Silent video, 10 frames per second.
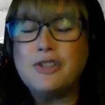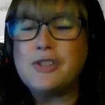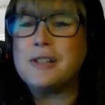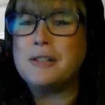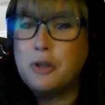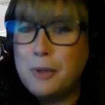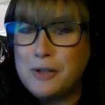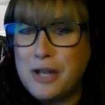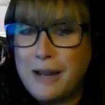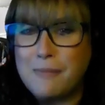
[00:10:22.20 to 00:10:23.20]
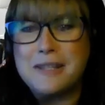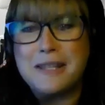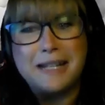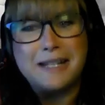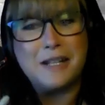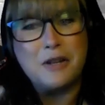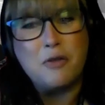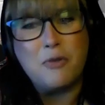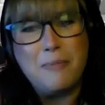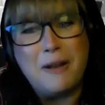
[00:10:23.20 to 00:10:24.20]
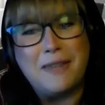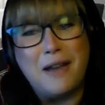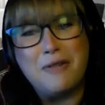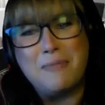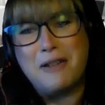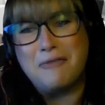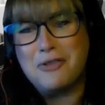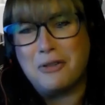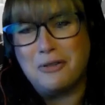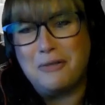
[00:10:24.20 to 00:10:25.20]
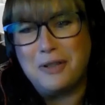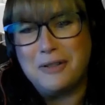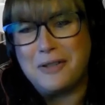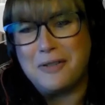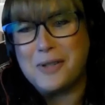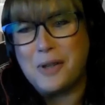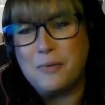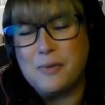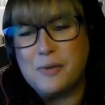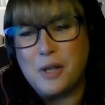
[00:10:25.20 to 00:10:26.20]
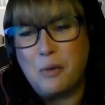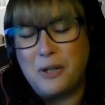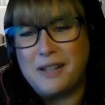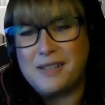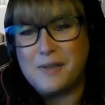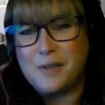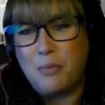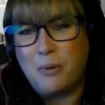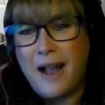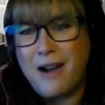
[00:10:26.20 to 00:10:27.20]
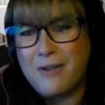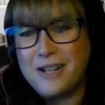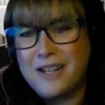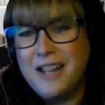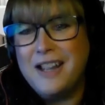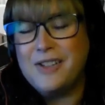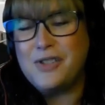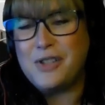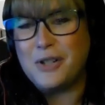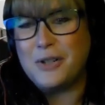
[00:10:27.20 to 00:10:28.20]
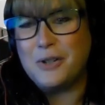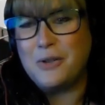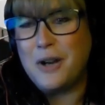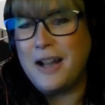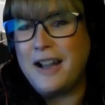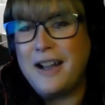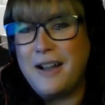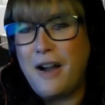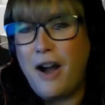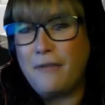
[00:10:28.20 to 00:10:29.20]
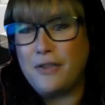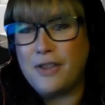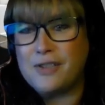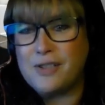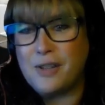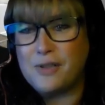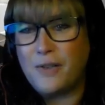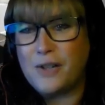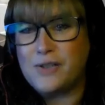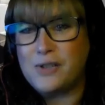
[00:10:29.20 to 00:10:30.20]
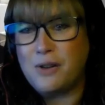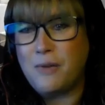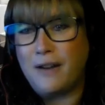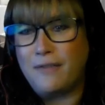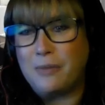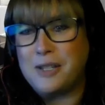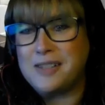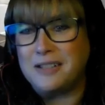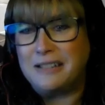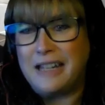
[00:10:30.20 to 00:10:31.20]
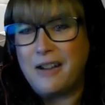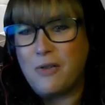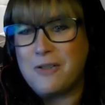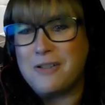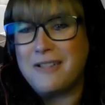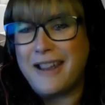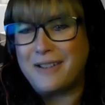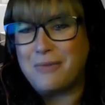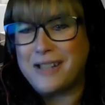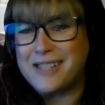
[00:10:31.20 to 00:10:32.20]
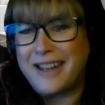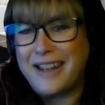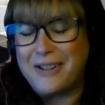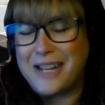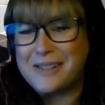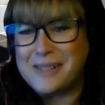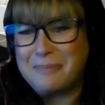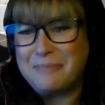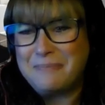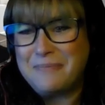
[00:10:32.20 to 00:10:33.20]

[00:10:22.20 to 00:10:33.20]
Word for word: just a little bit ashamed that I didn't know more about that when my own children were little. So, so pleased and so proud to uh, offer this service to our families in Lee, Ogle, and Whiteside counties.